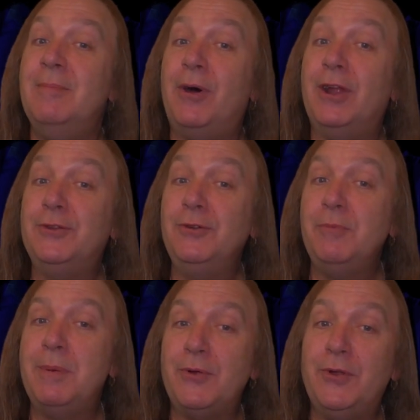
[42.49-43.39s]
But I do
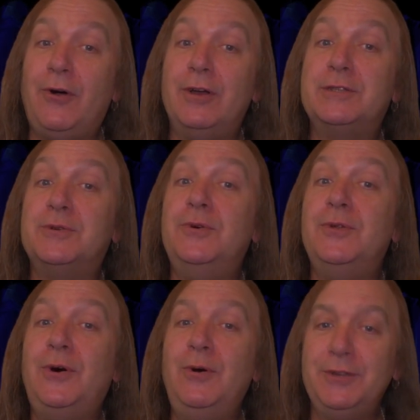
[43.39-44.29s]
remember in high
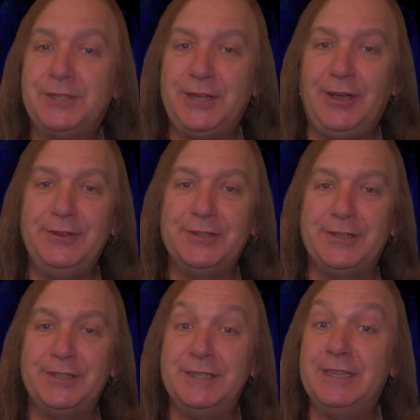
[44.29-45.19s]
school all the stoners
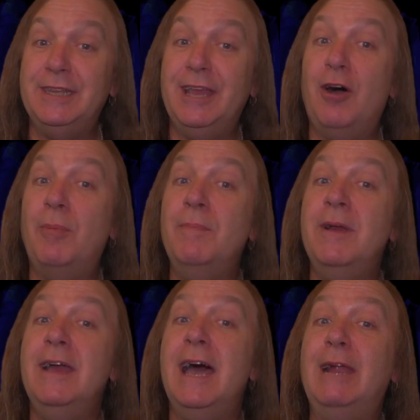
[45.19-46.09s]
listened to the album
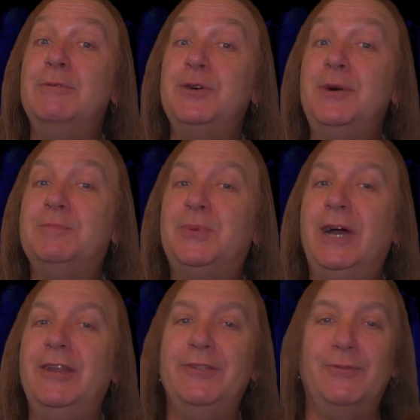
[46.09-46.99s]
and it was always
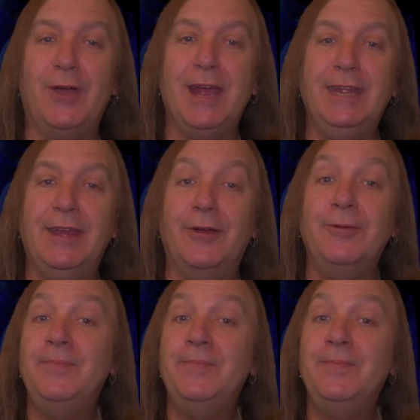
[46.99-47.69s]
played on the radio.